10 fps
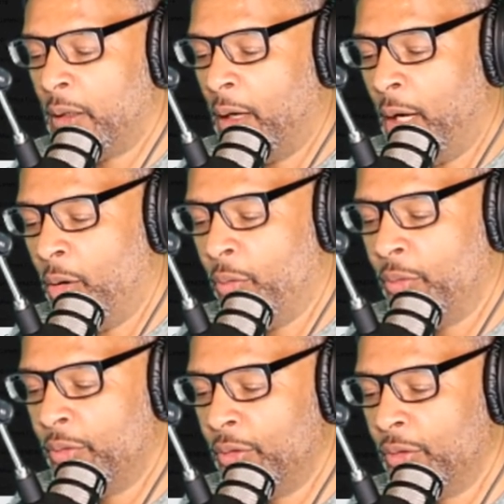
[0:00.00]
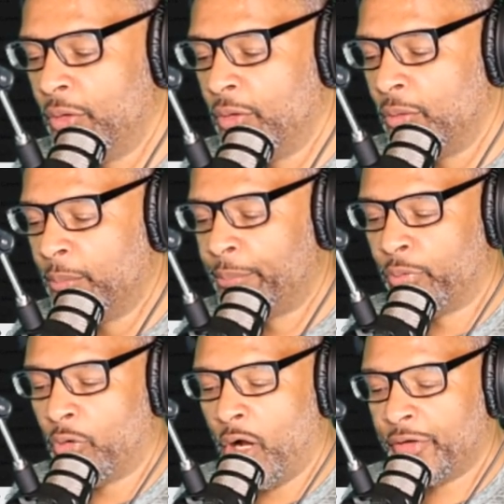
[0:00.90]
Oh,
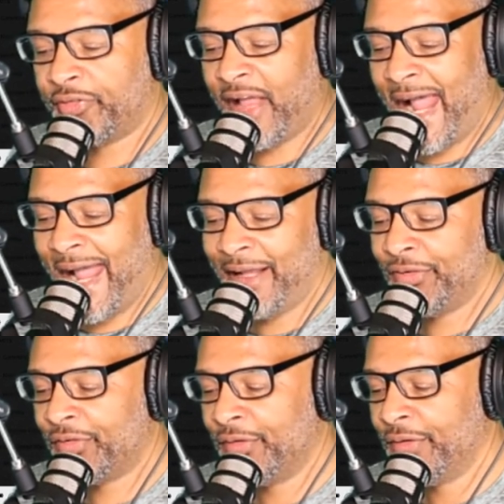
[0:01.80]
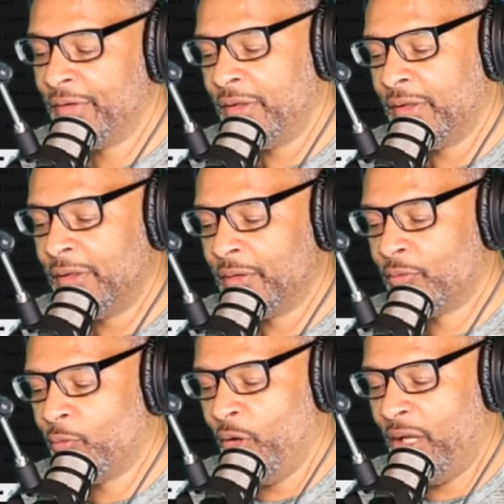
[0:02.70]
bra size?
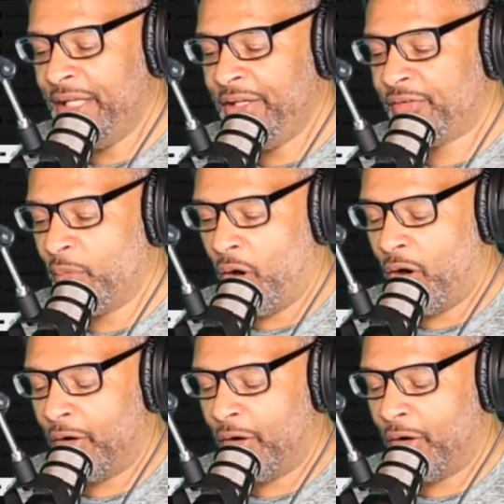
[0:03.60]
Really small.